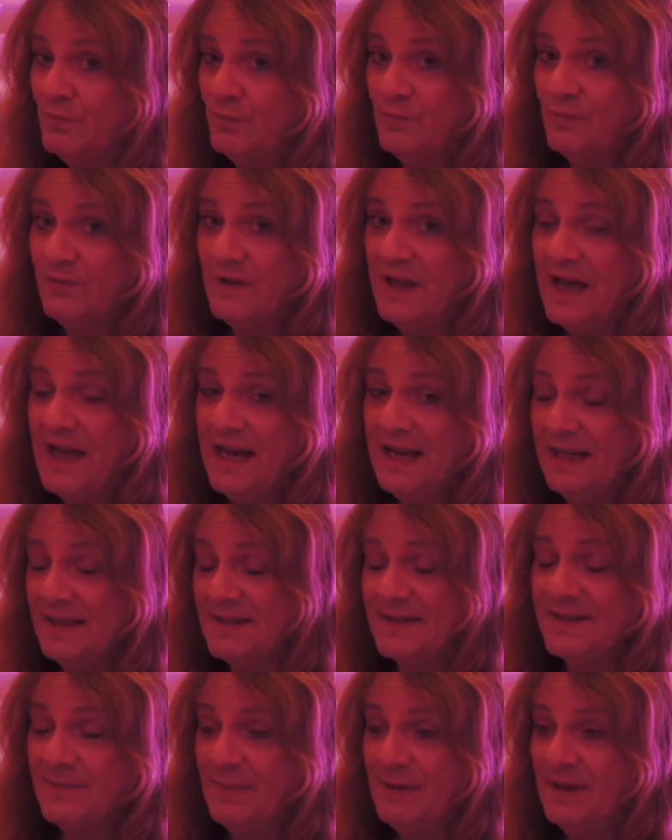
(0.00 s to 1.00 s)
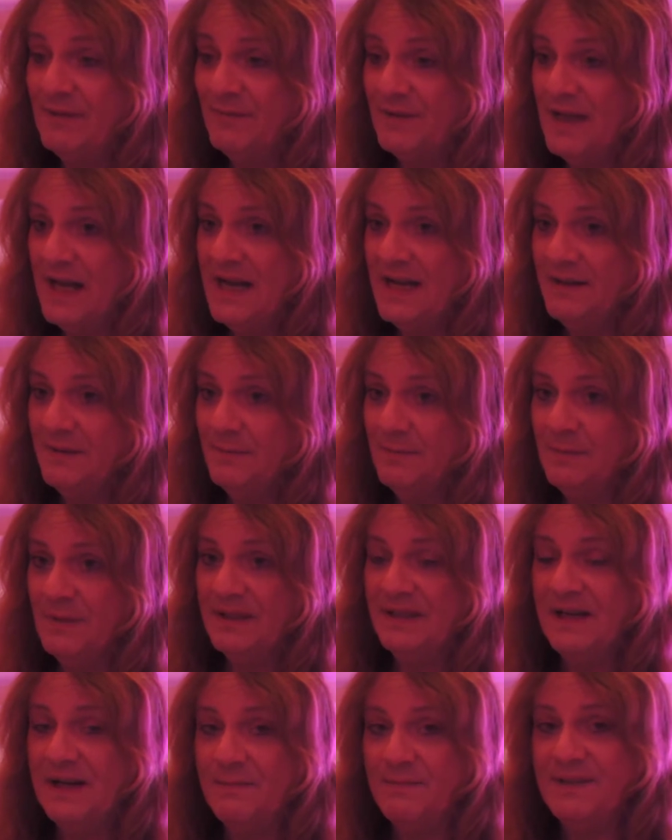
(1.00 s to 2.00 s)
flying at the speed of light
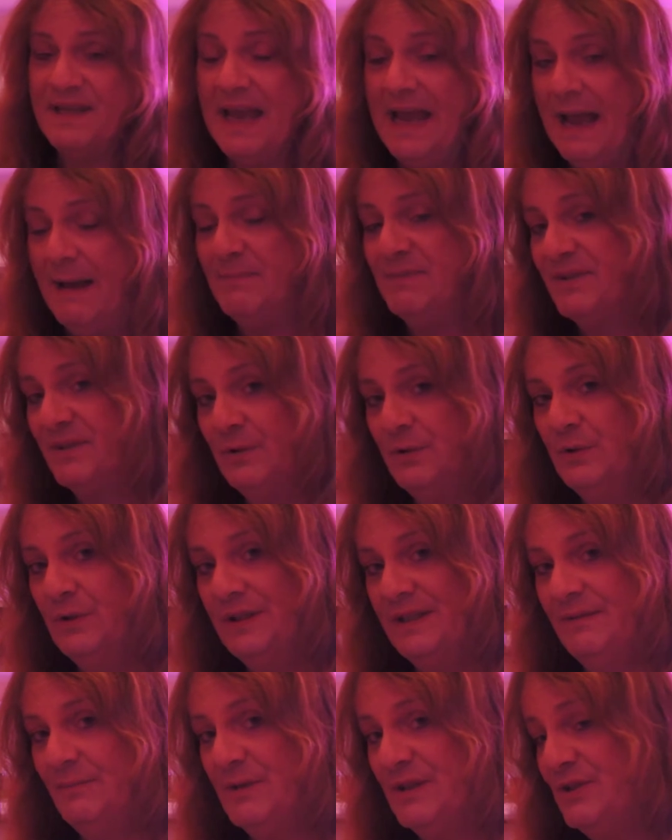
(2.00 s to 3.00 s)
becomes absolutely